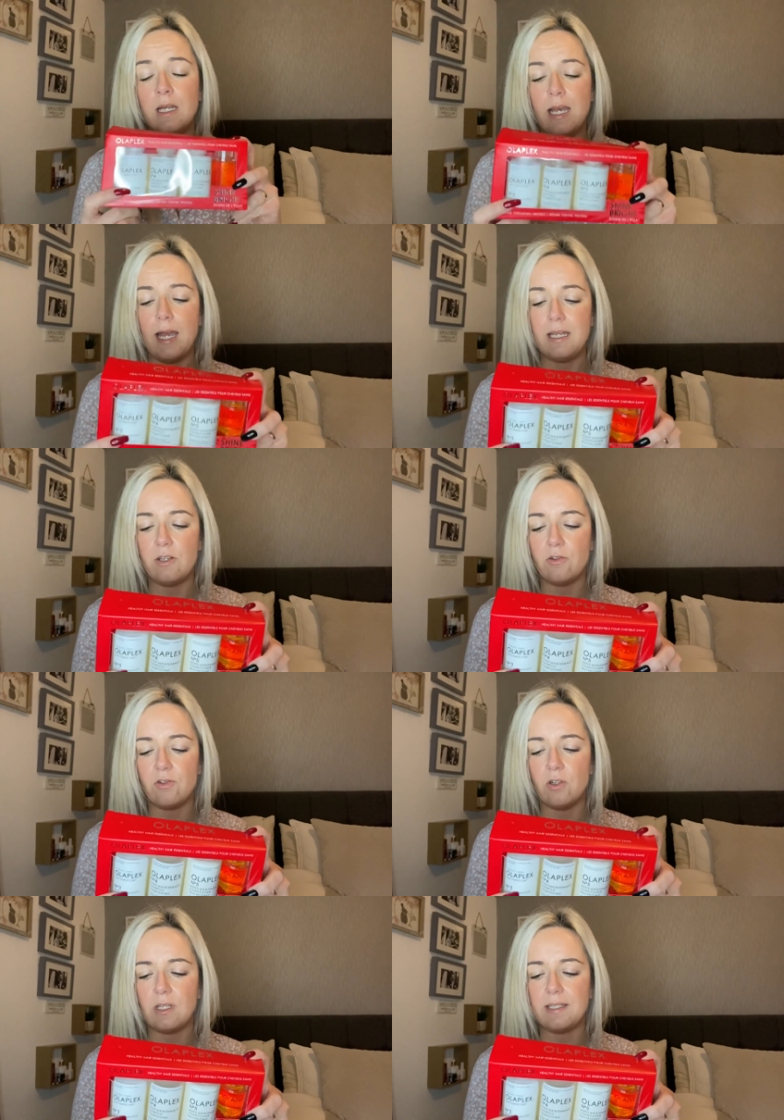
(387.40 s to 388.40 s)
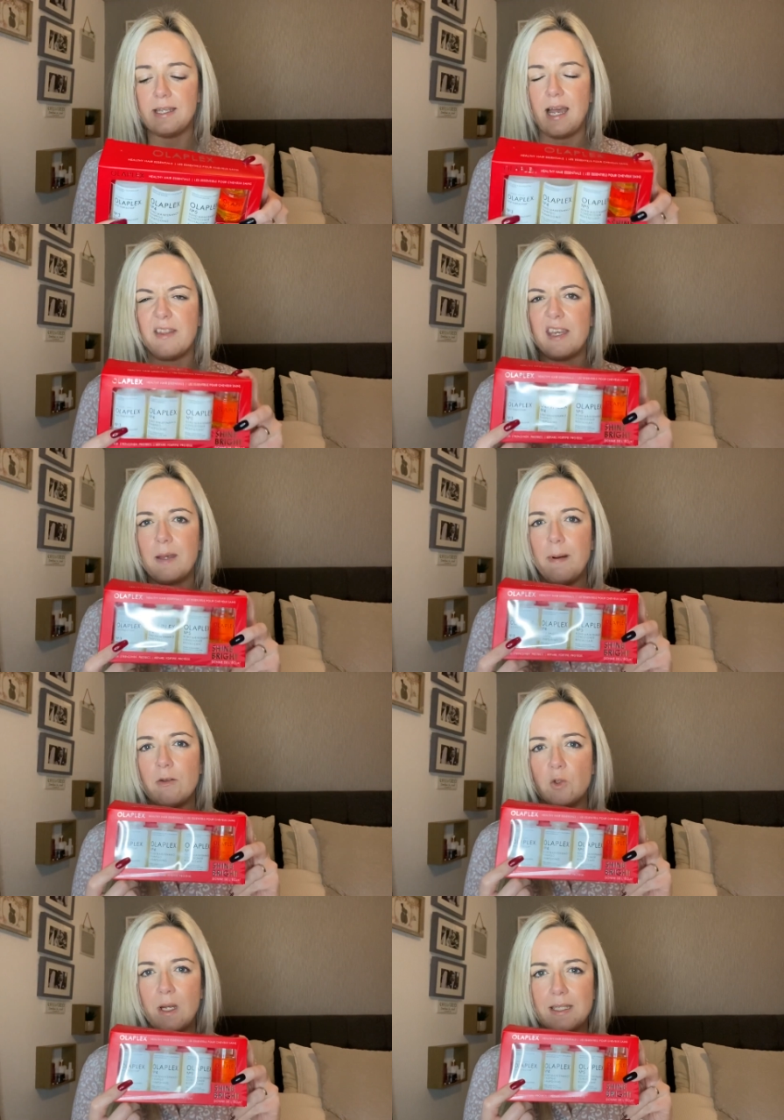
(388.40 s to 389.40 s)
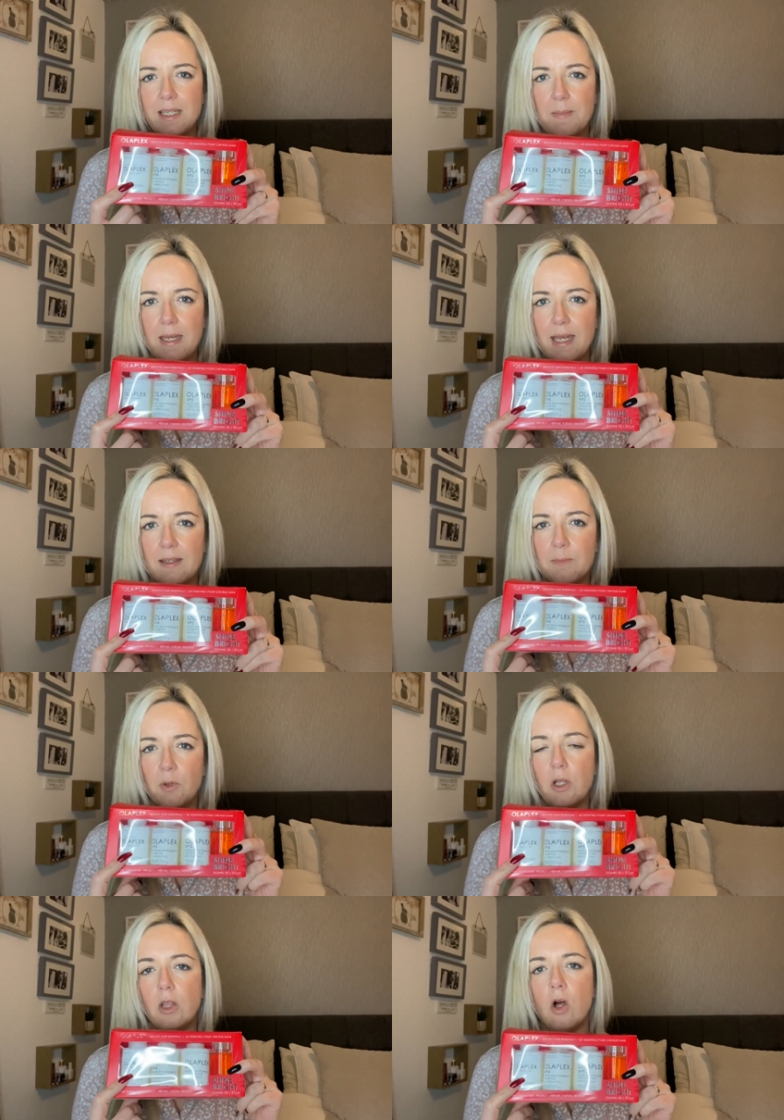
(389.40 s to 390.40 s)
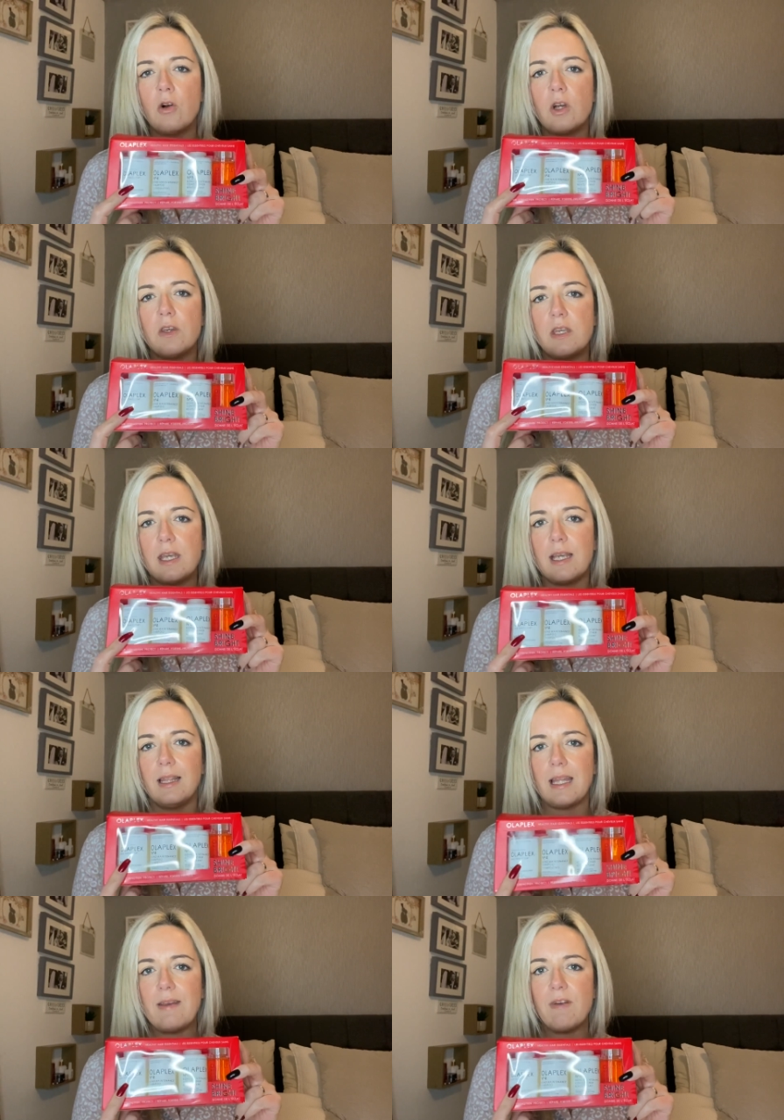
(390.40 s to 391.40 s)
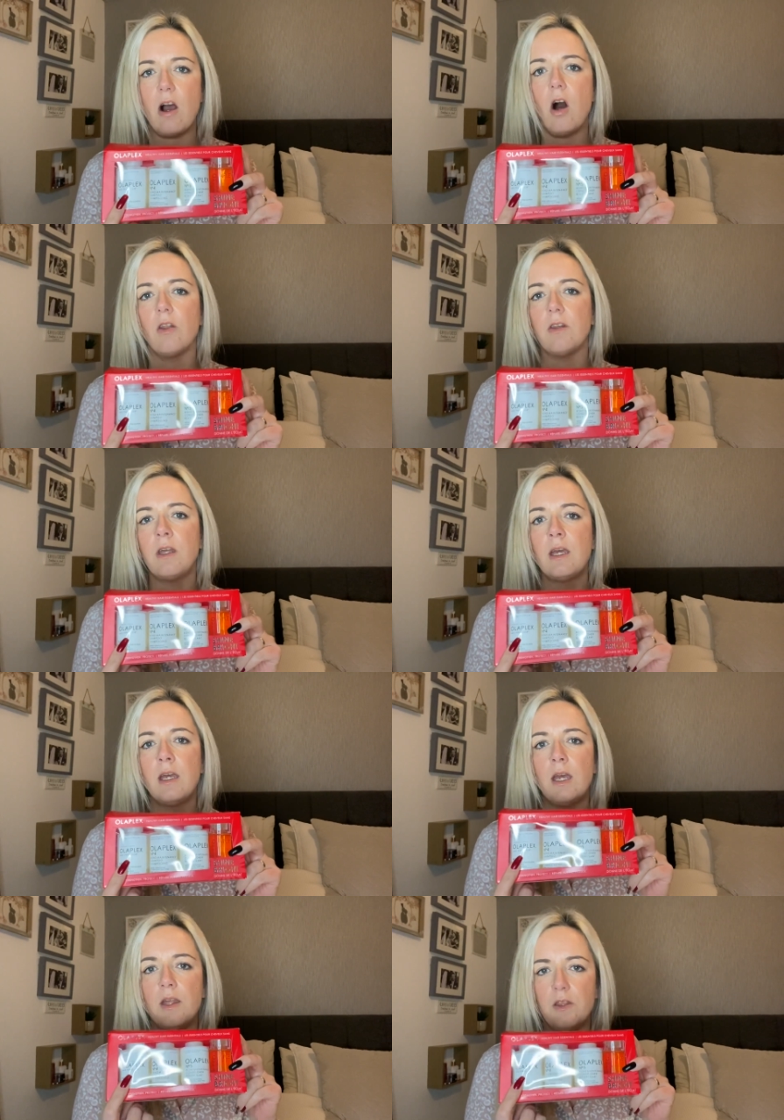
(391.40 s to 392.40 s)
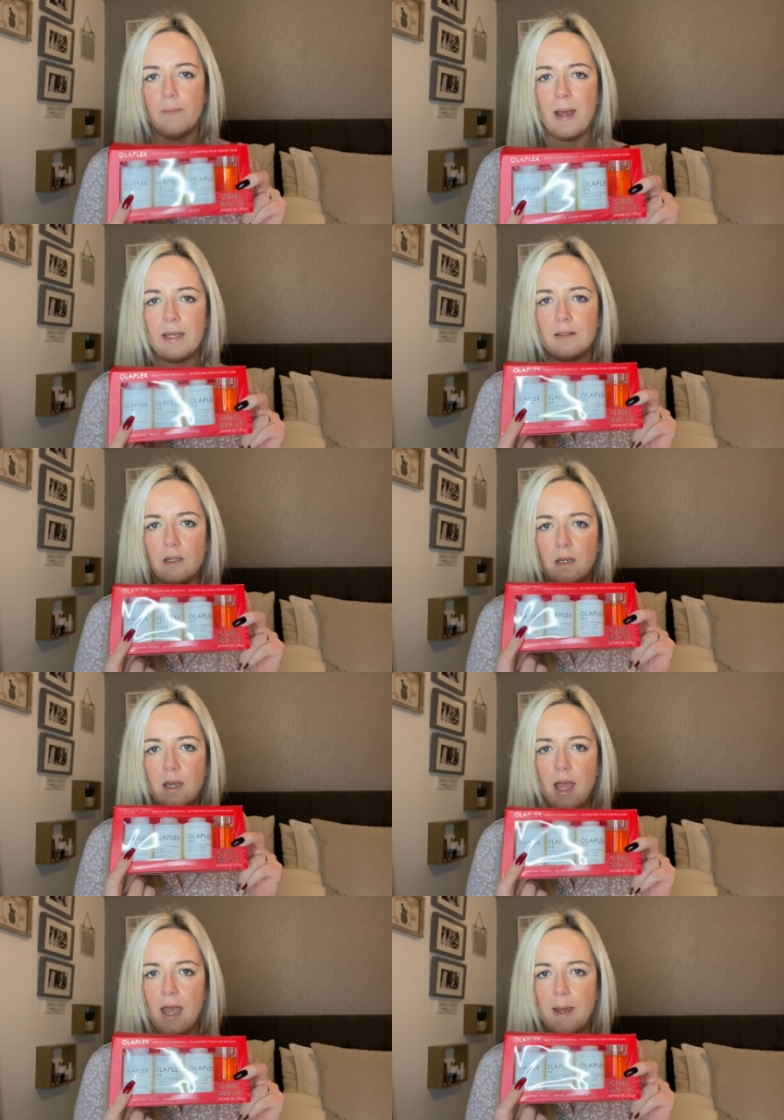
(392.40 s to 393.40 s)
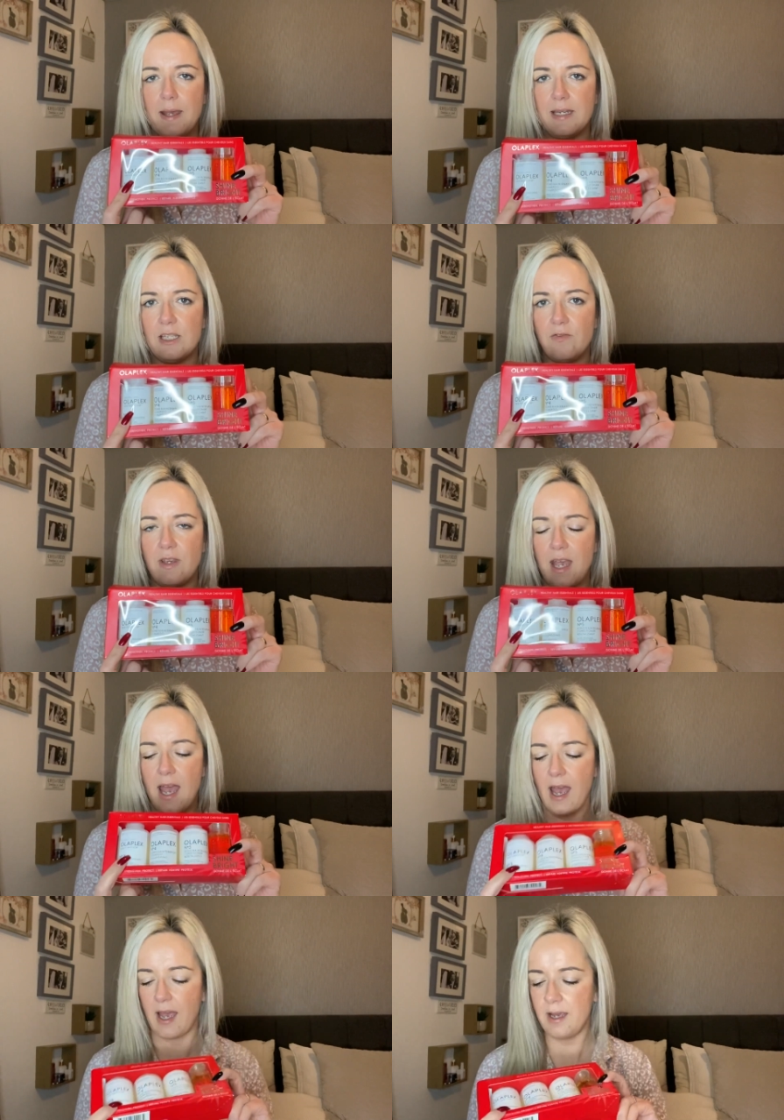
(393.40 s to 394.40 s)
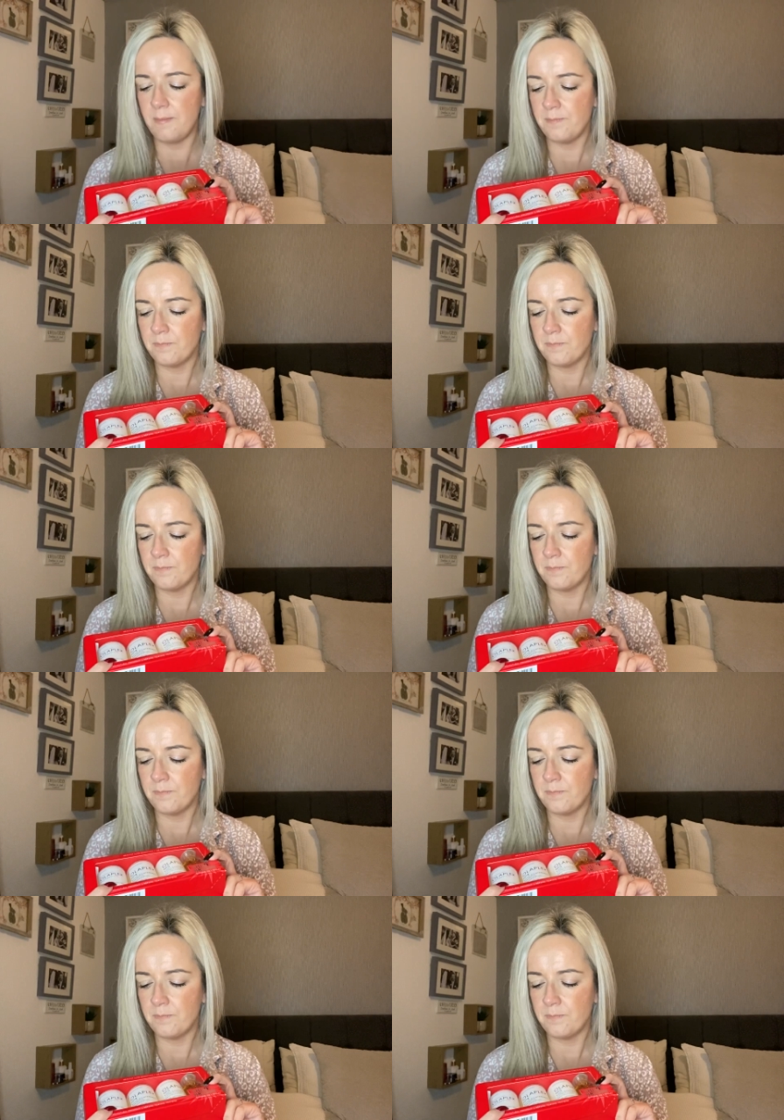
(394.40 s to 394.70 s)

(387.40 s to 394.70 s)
and it does only say I think about 20 minutes, but the longer you can leave it on, the better it is for your hair.